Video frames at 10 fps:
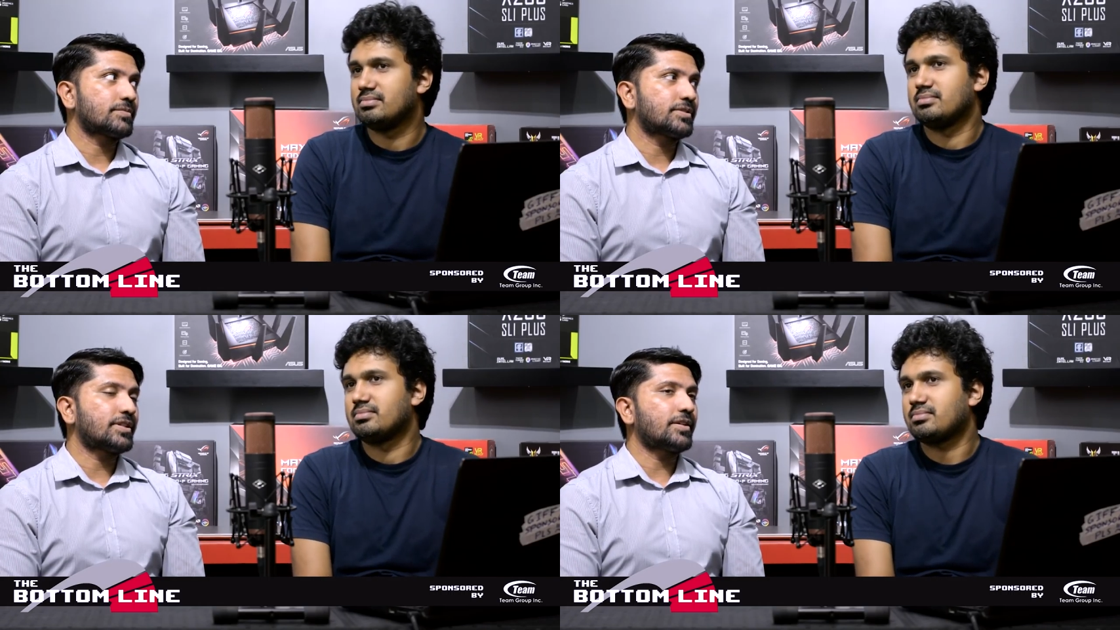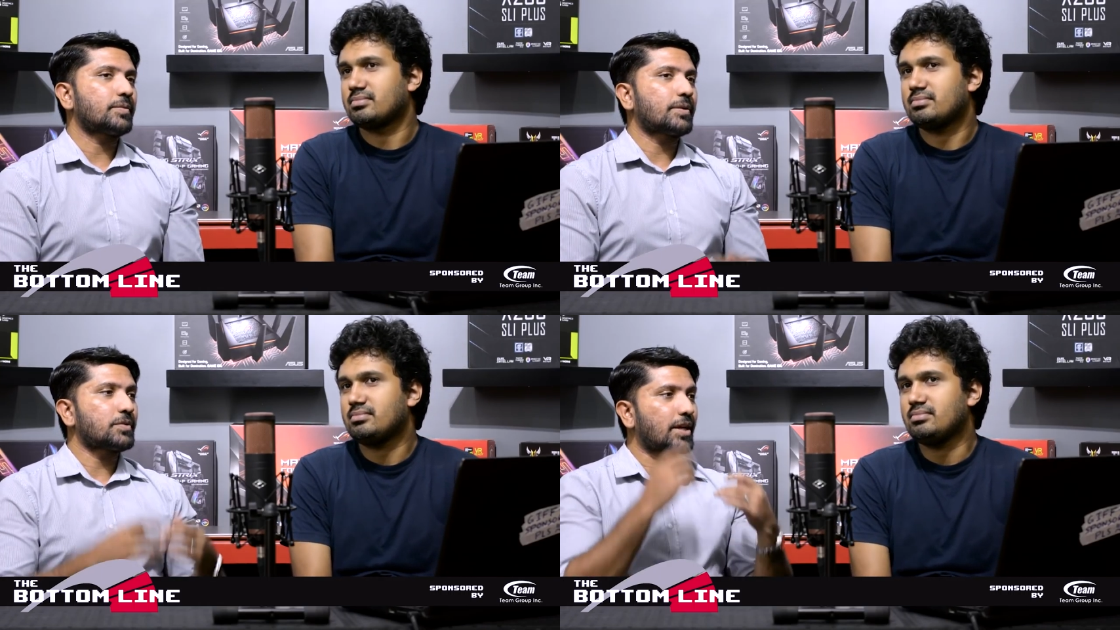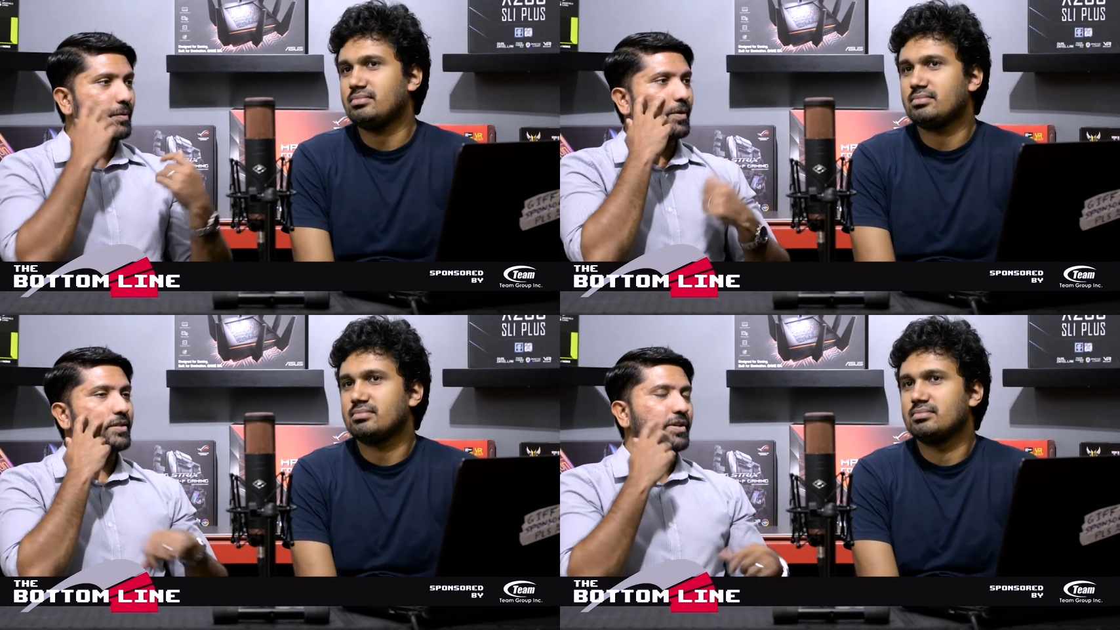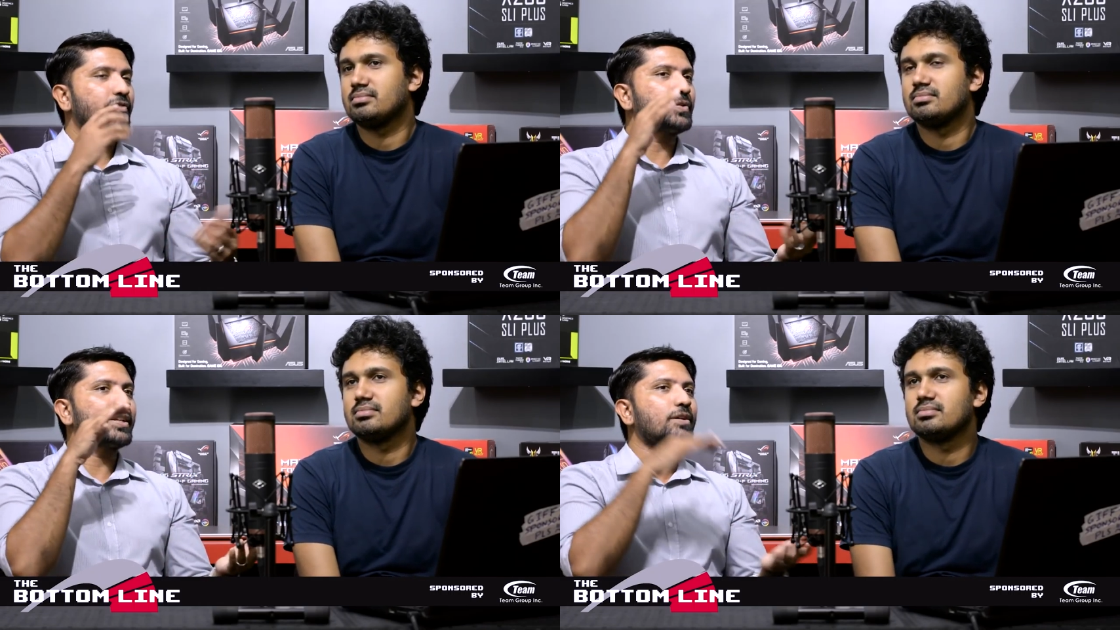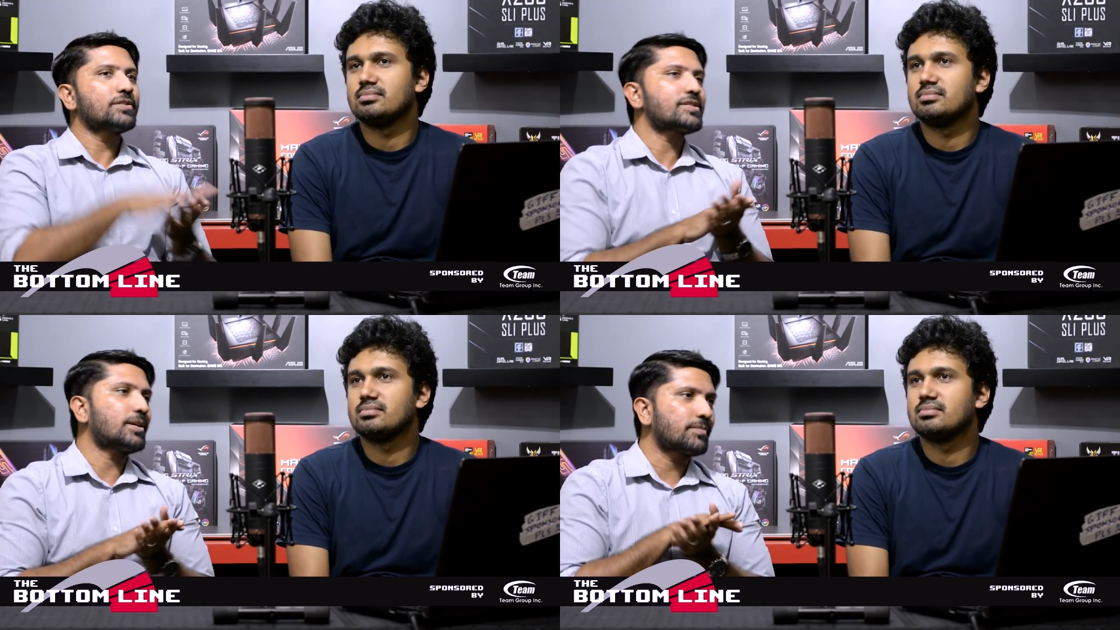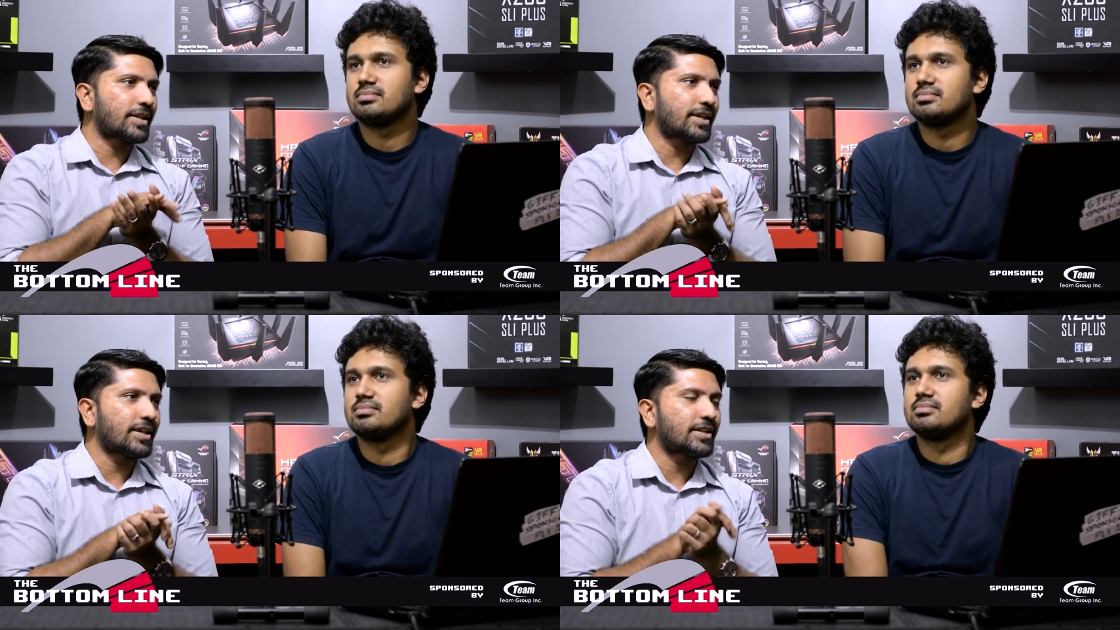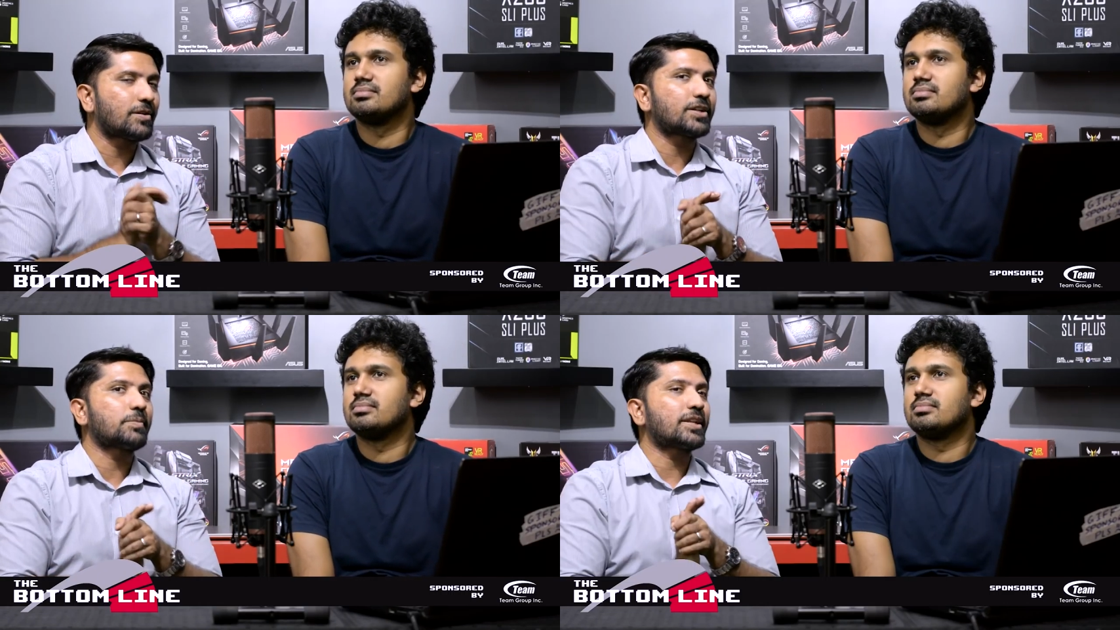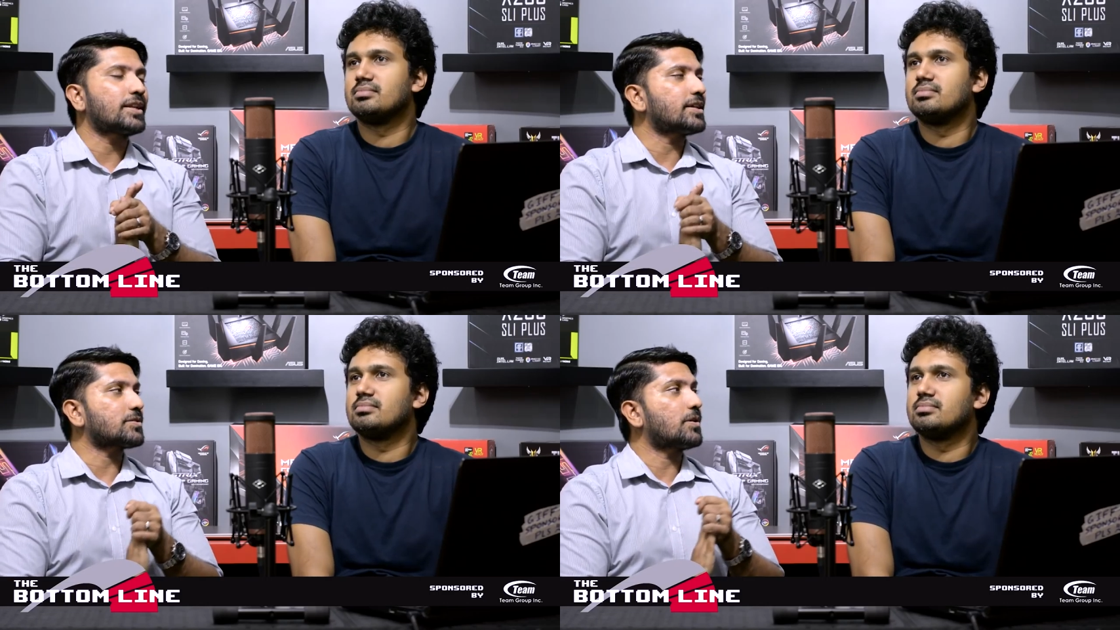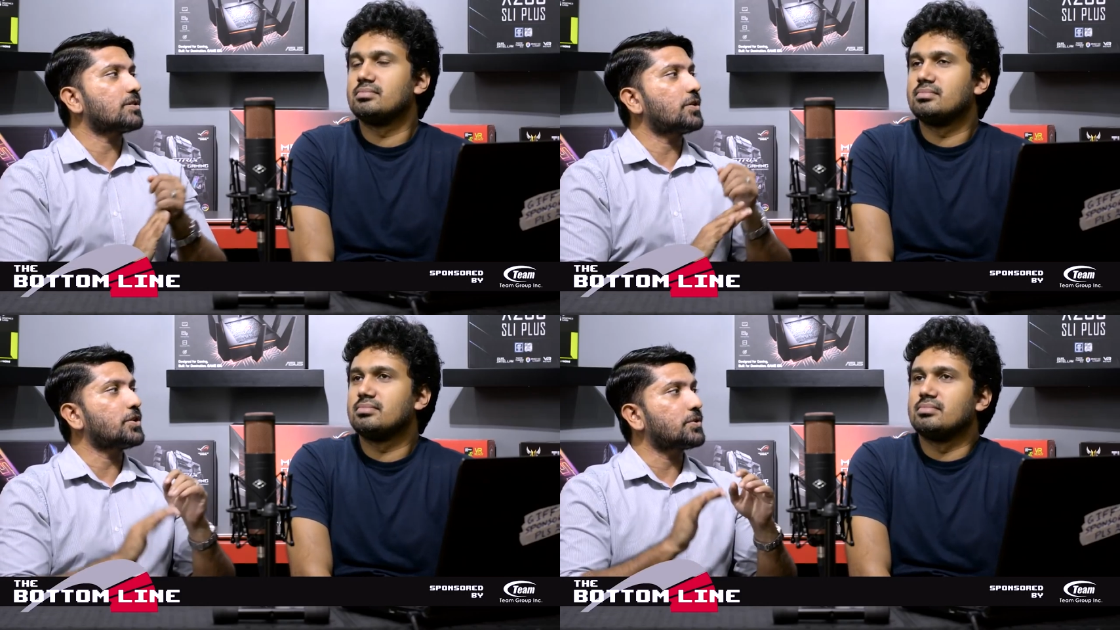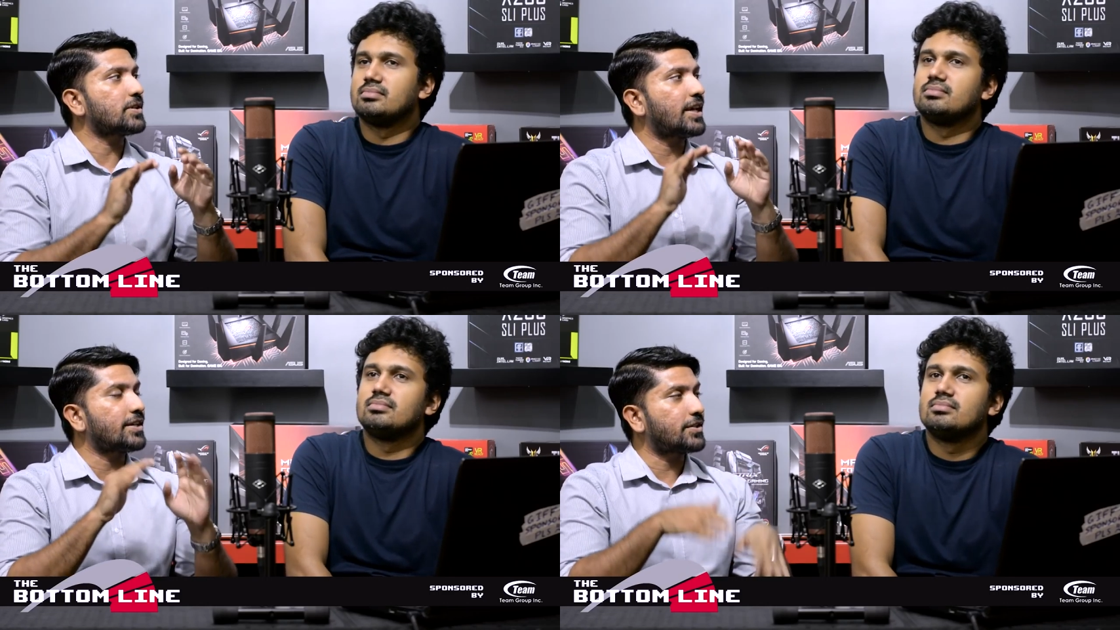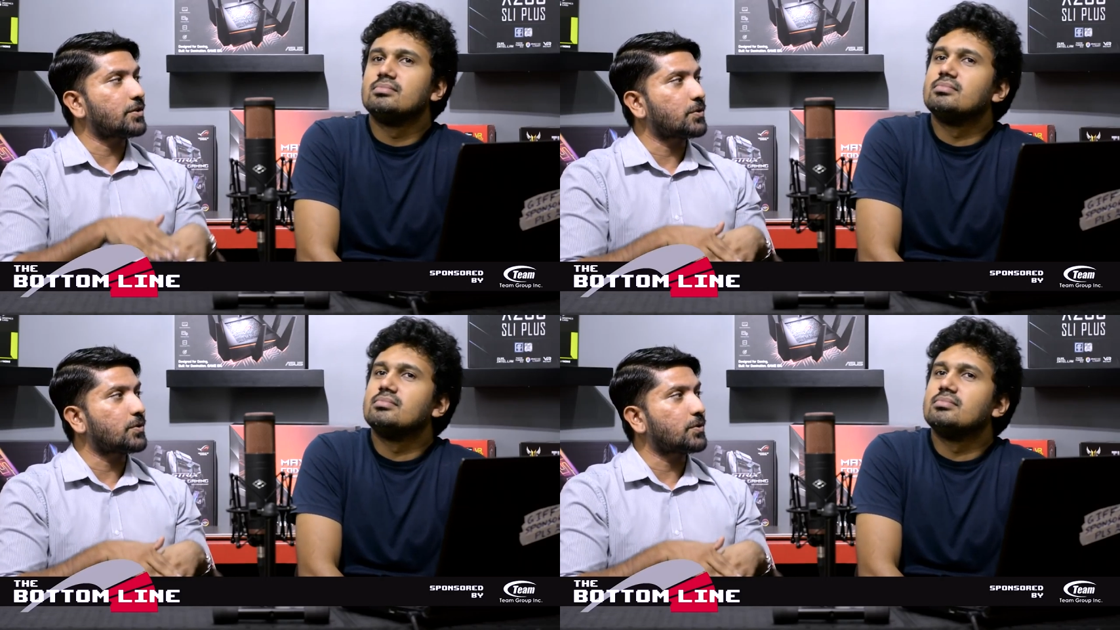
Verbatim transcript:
Speaker 1: See what would that what if you announce something, it automatically is going to hit